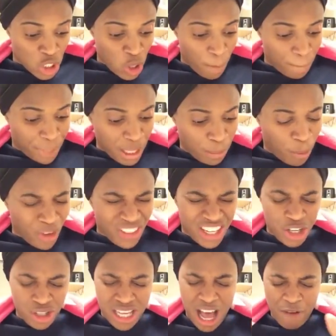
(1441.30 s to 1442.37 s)
Some people,
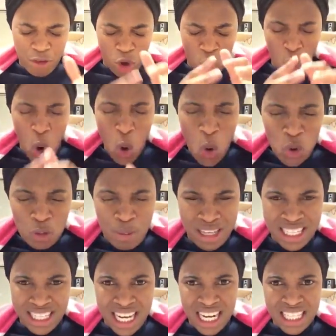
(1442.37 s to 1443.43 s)
they just have cold
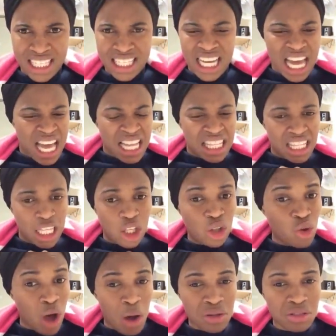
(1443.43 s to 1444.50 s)
personality. They
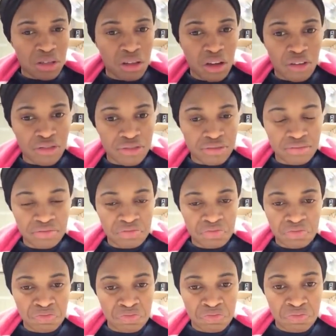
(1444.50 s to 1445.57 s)
don't know how to love
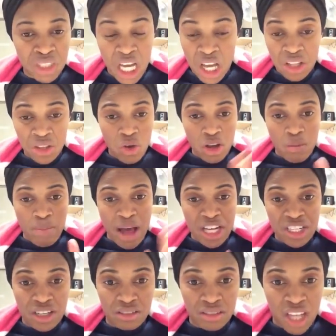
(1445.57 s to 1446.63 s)
no
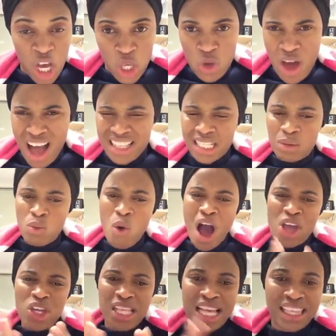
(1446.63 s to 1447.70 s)
compassion. You ask them,
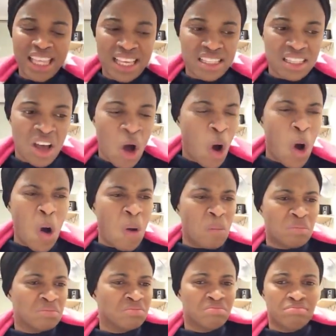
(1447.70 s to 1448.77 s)
why are you like this?
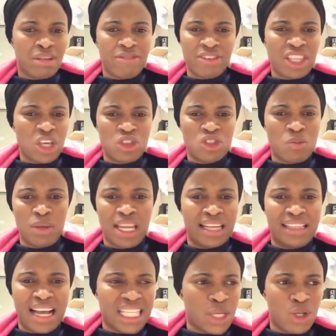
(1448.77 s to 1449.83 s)
Oh, my father used to be
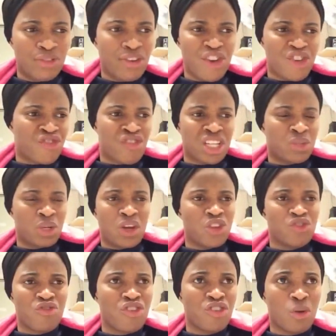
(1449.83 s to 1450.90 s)
like that. He was very strict
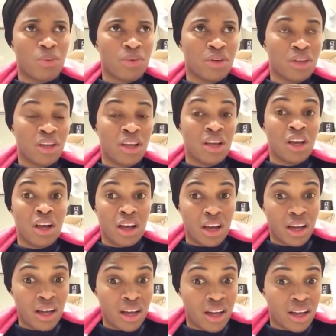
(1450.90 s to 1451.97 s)
when I was growing up.
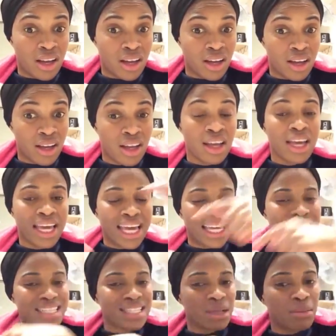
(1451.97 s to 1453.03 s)
Ah,
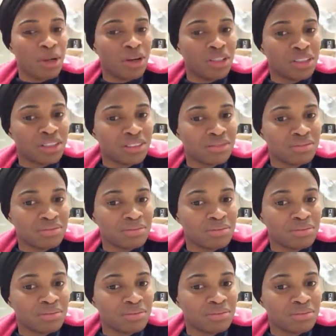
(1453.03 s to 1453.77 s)
it is in the blood.